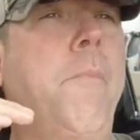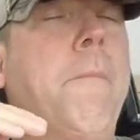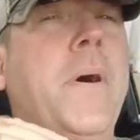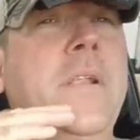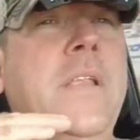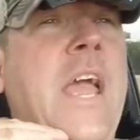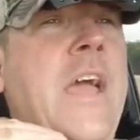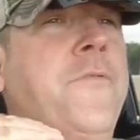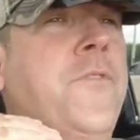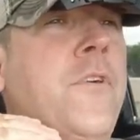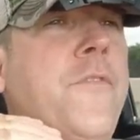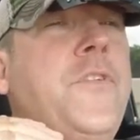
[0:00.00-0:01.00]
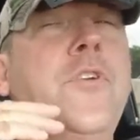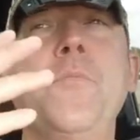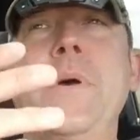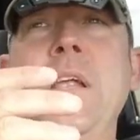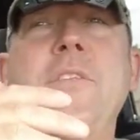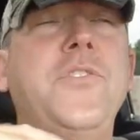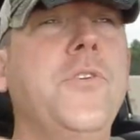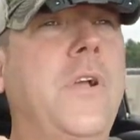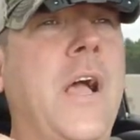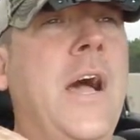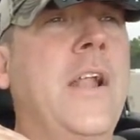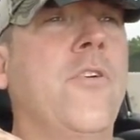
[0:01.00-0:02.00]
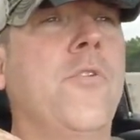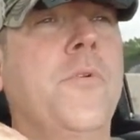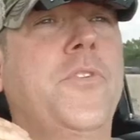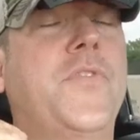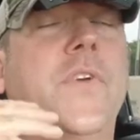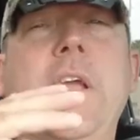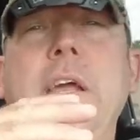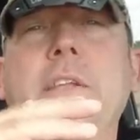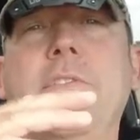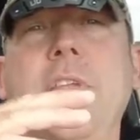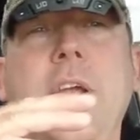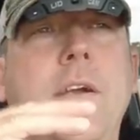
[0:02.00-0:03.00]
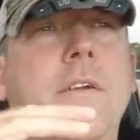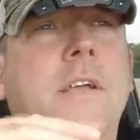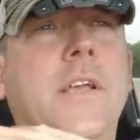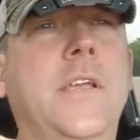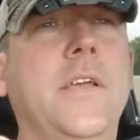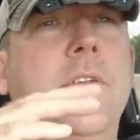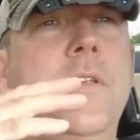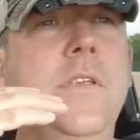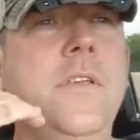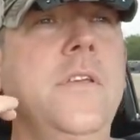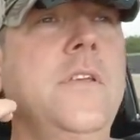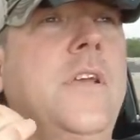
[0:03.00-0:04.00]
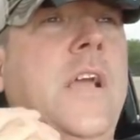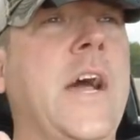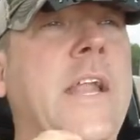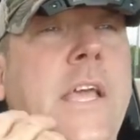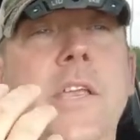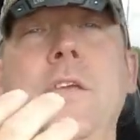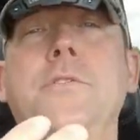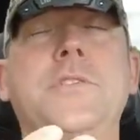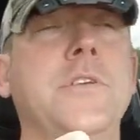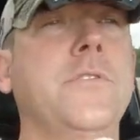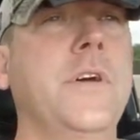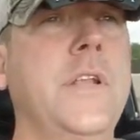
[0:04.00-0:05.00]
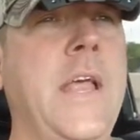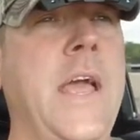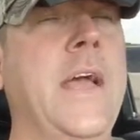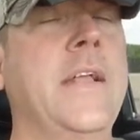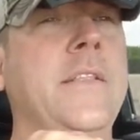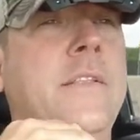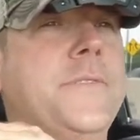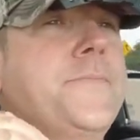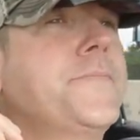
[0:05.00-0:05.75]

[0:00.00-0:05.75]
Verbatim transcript: But after a few minutes, you kind of almost forget it's there. Like, you kind of get used to it, and